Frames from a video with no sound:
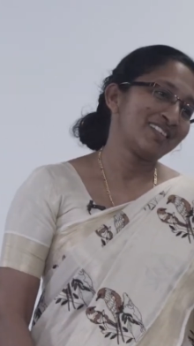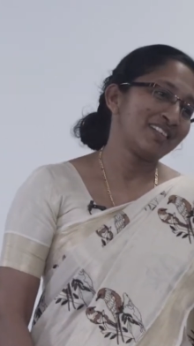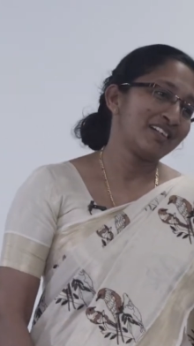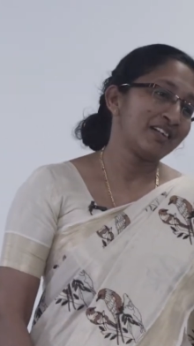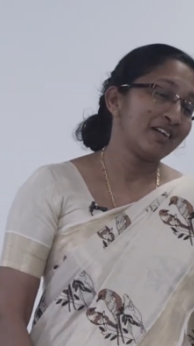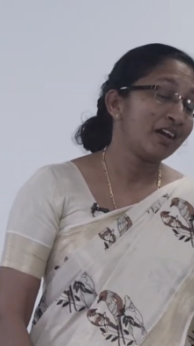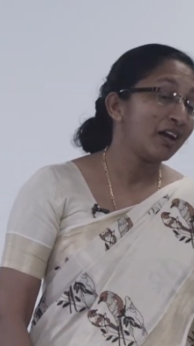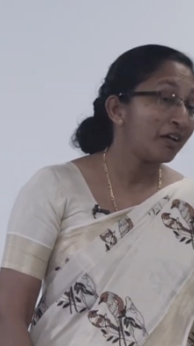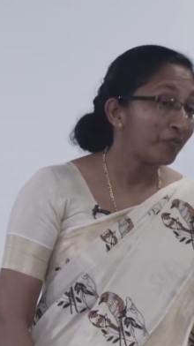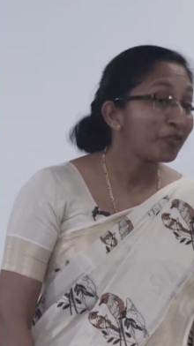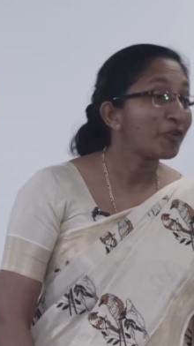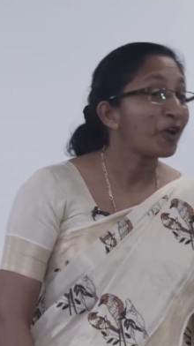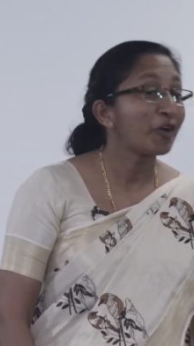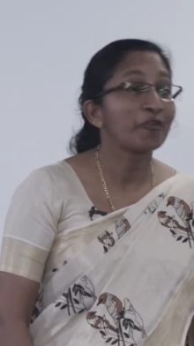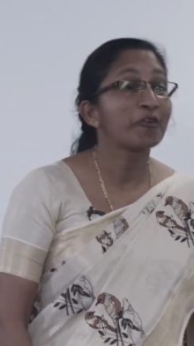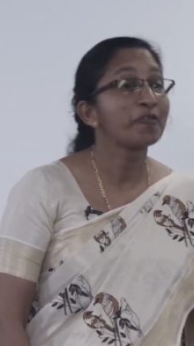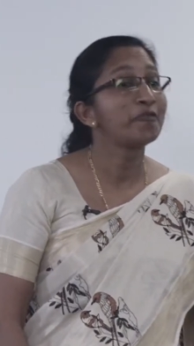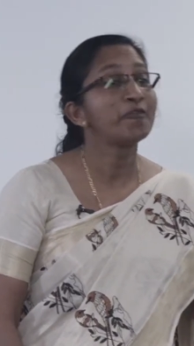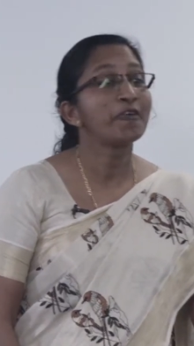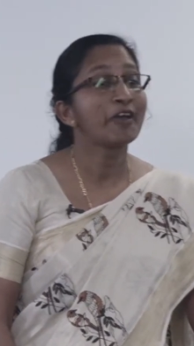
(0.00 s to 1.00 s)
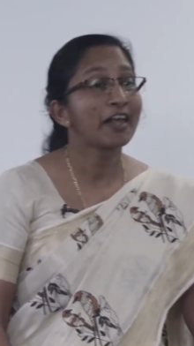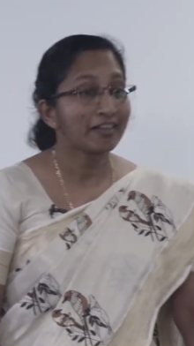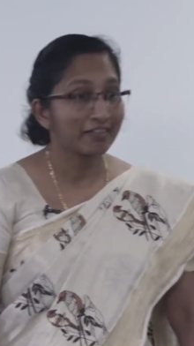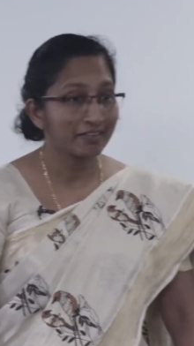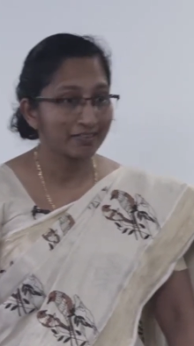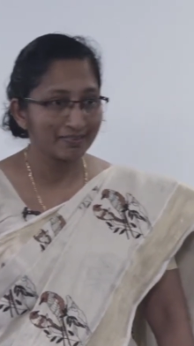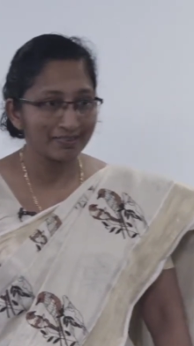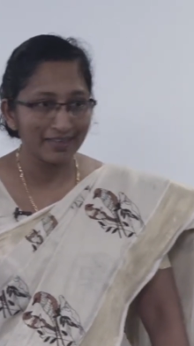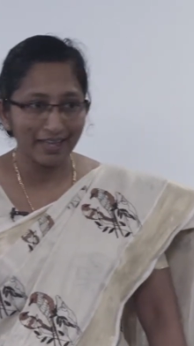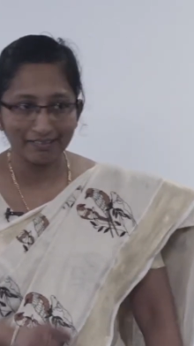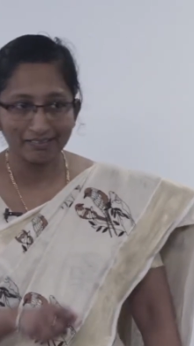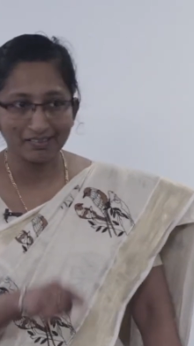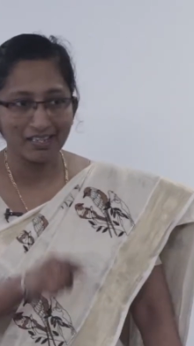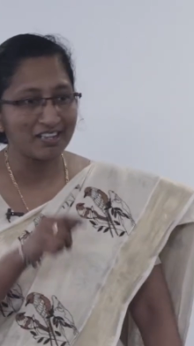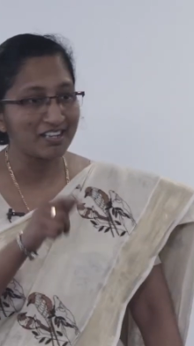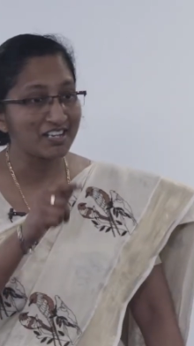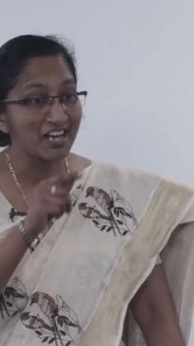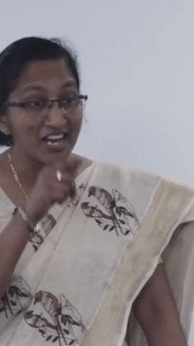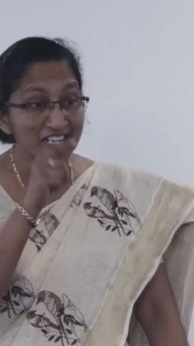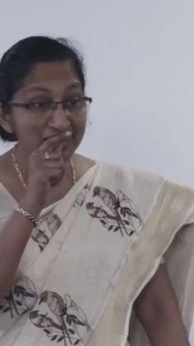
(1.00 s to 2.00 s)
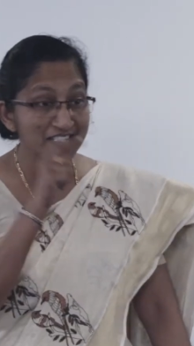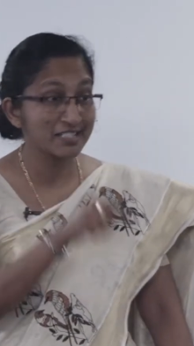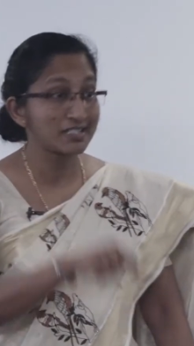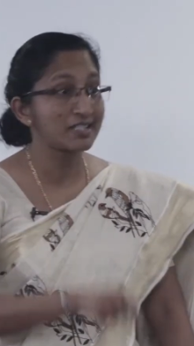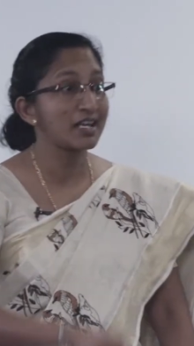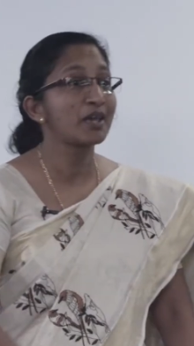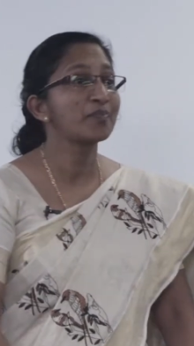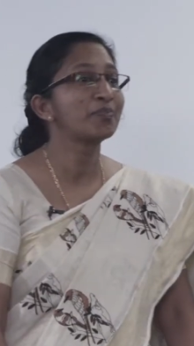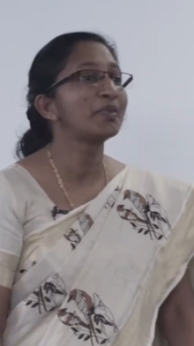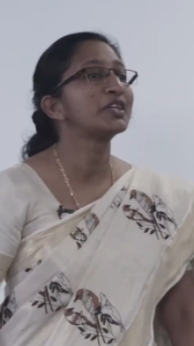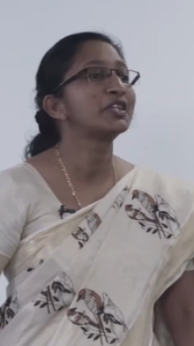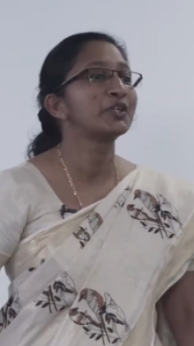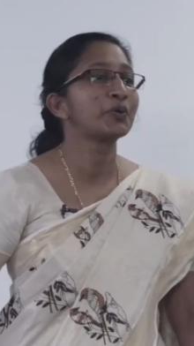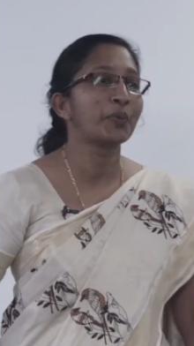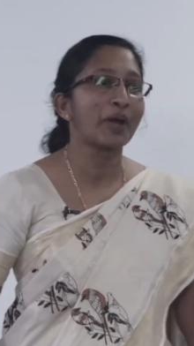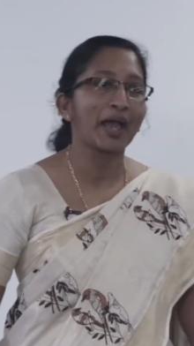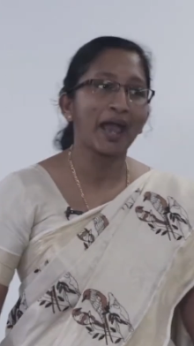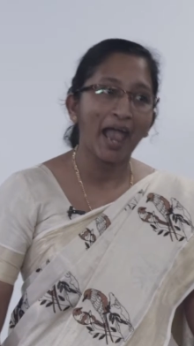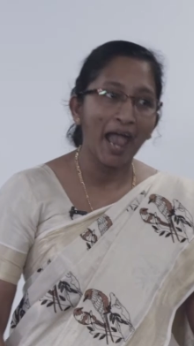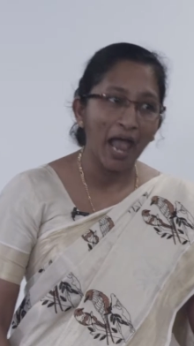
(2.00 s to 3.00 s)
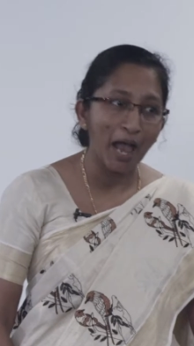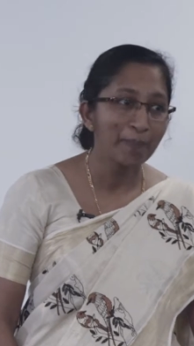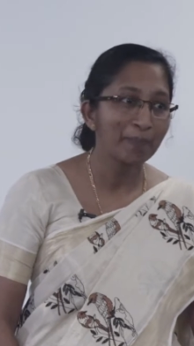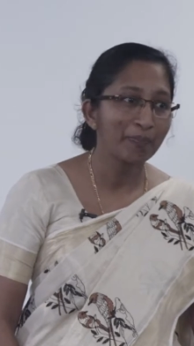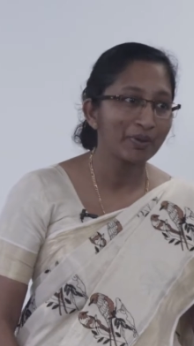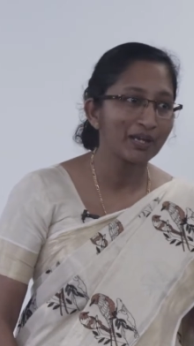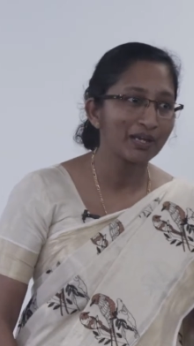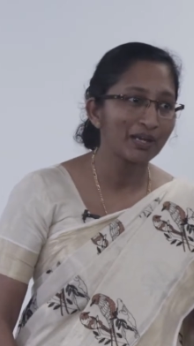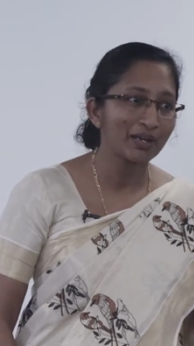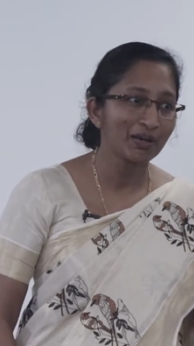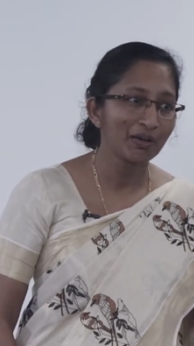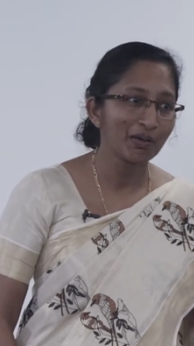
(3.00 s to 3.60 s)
Have you ever felt that the last time that you were happy